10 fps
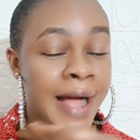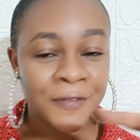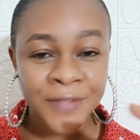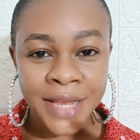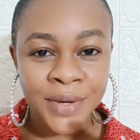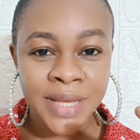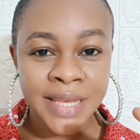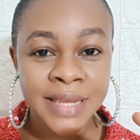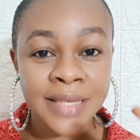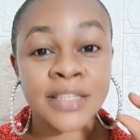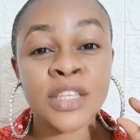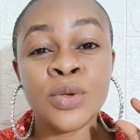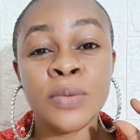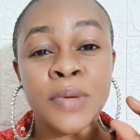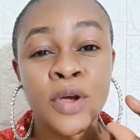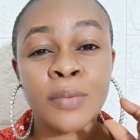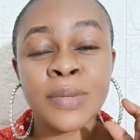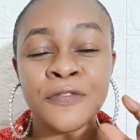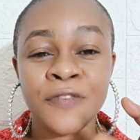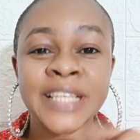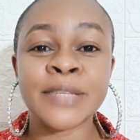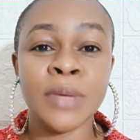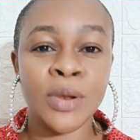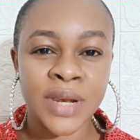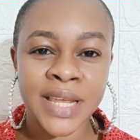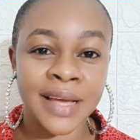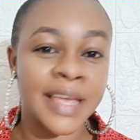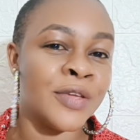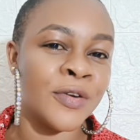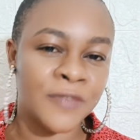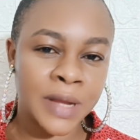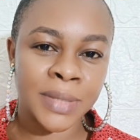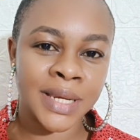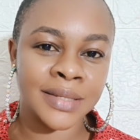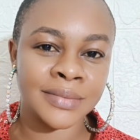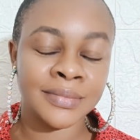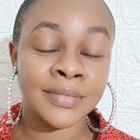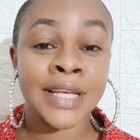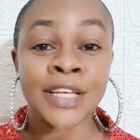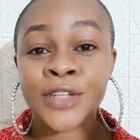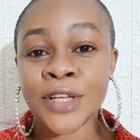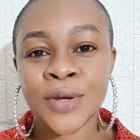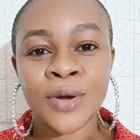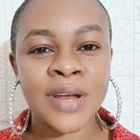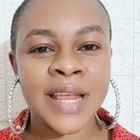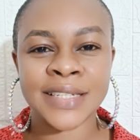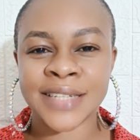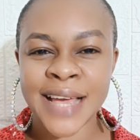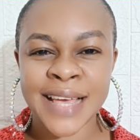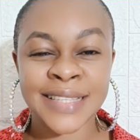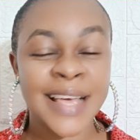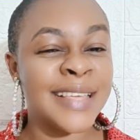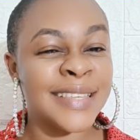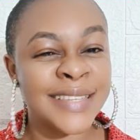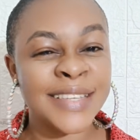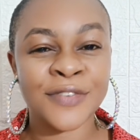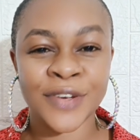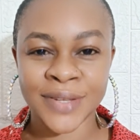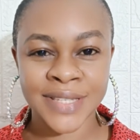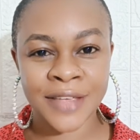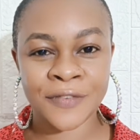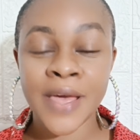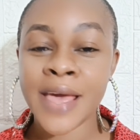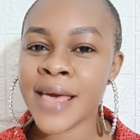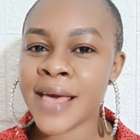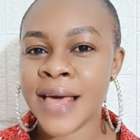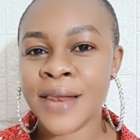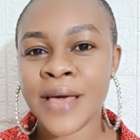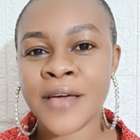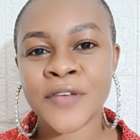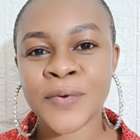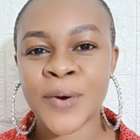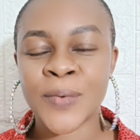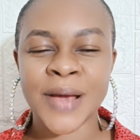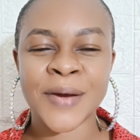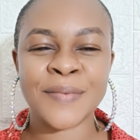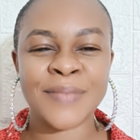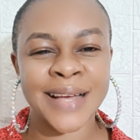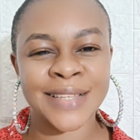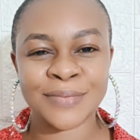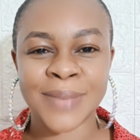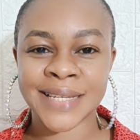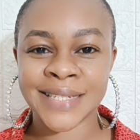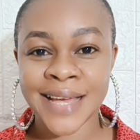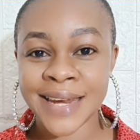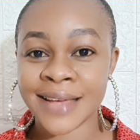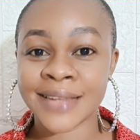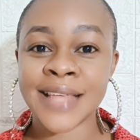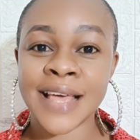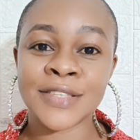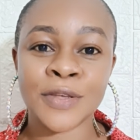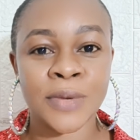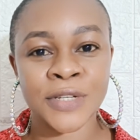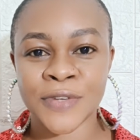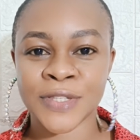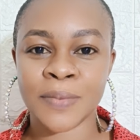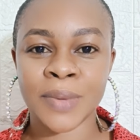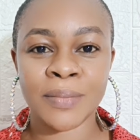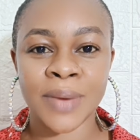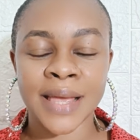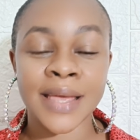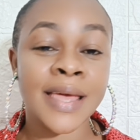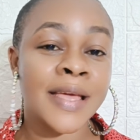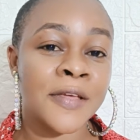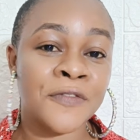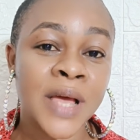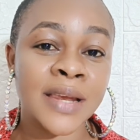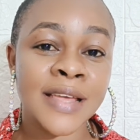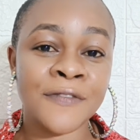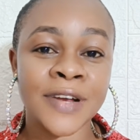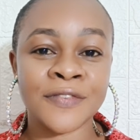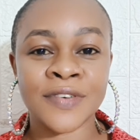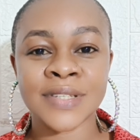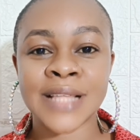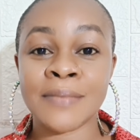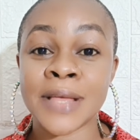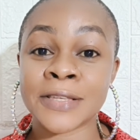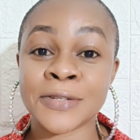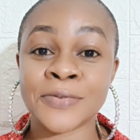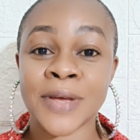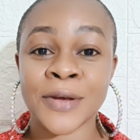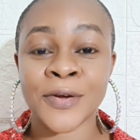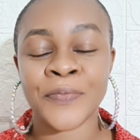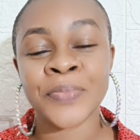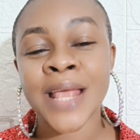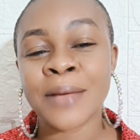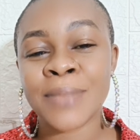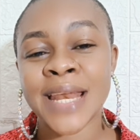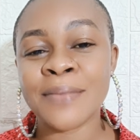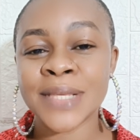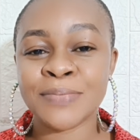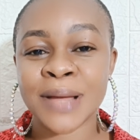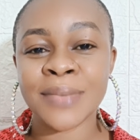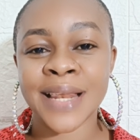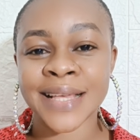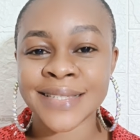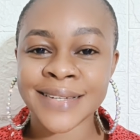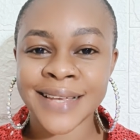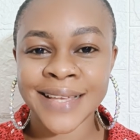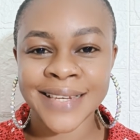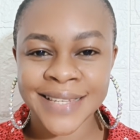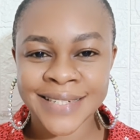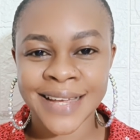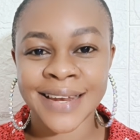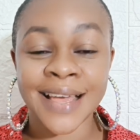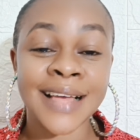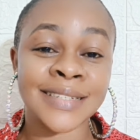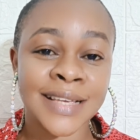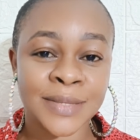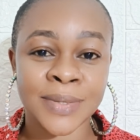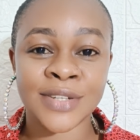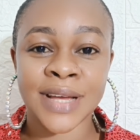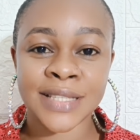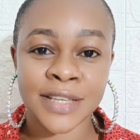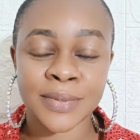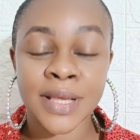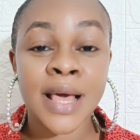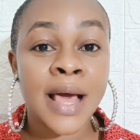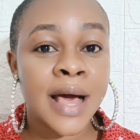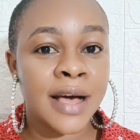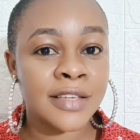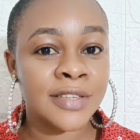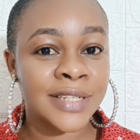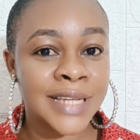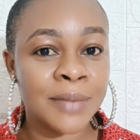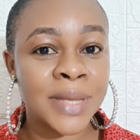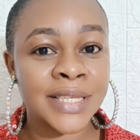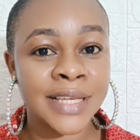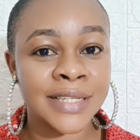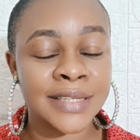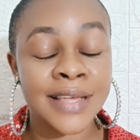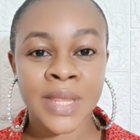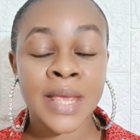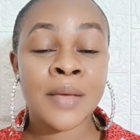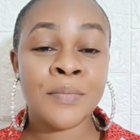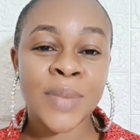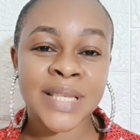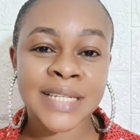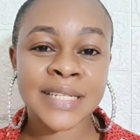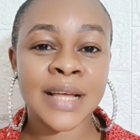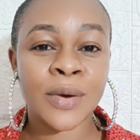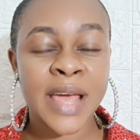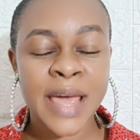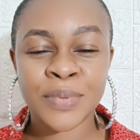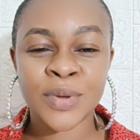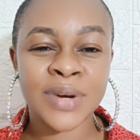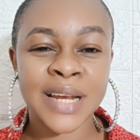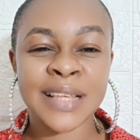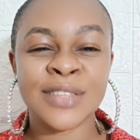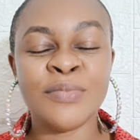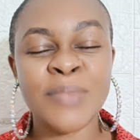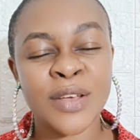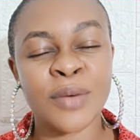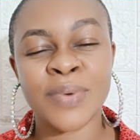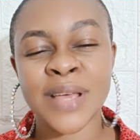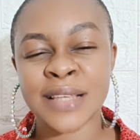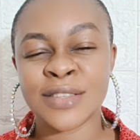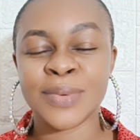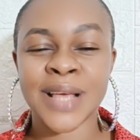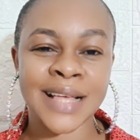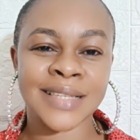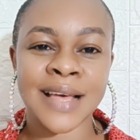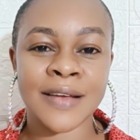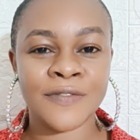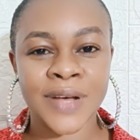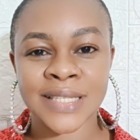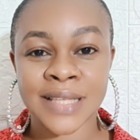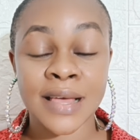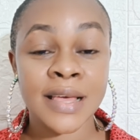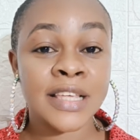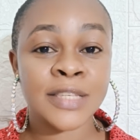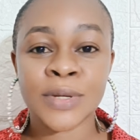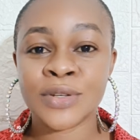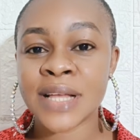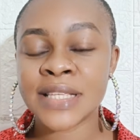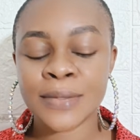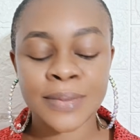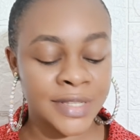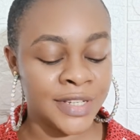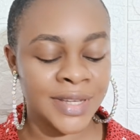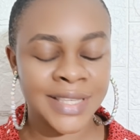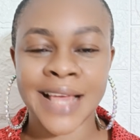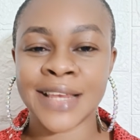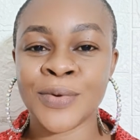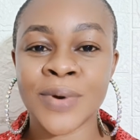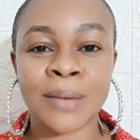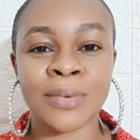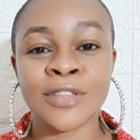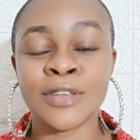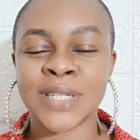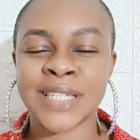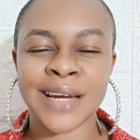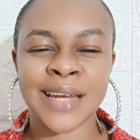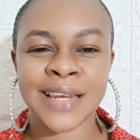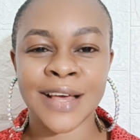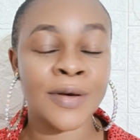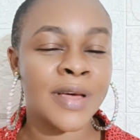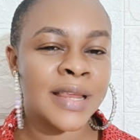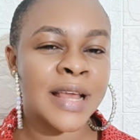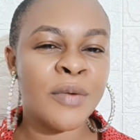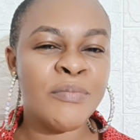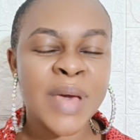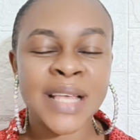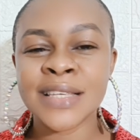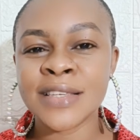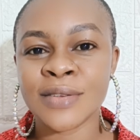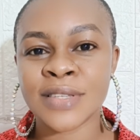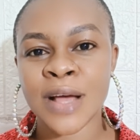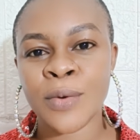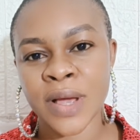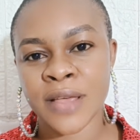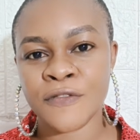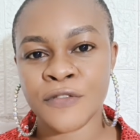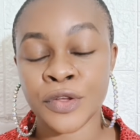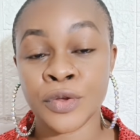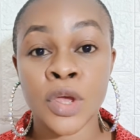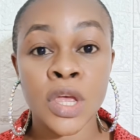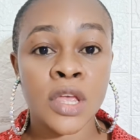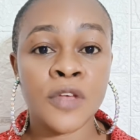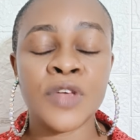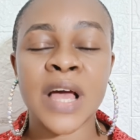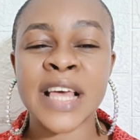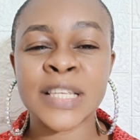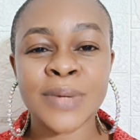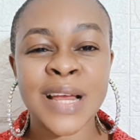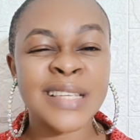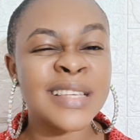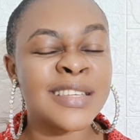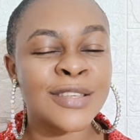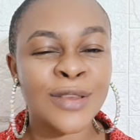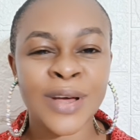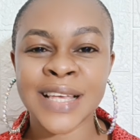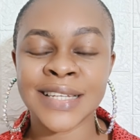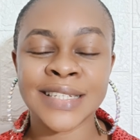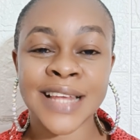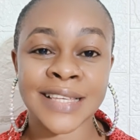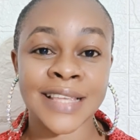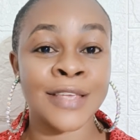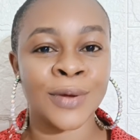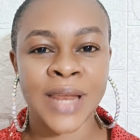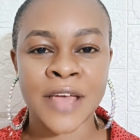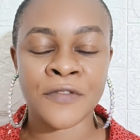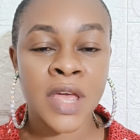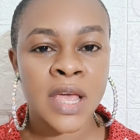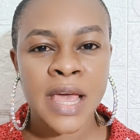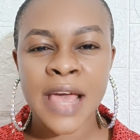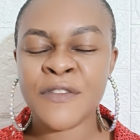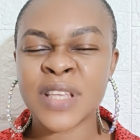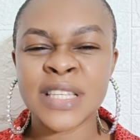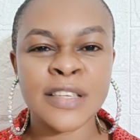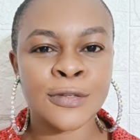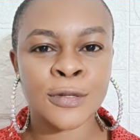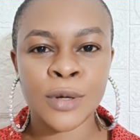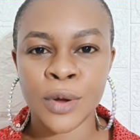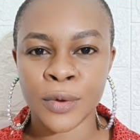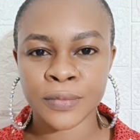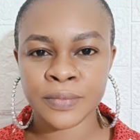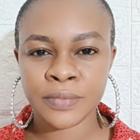after doing this, you will become the first millionaire in your family. Just go on and try it and see it for yourself. Hello everyone, welcome back to my channel. Thanks so much for stopping by. If you are new here for the first time, you are so welcome. My name is Pamela. So in this channel, I share spiritual tips. I also share messages. Messages that will help you greatly to make your prayers to be answered faster. Spiritual tips just like the one I'm going to be sharing now that will make things to start working for you. If you are experiencing sluggishness in your life, everything slow.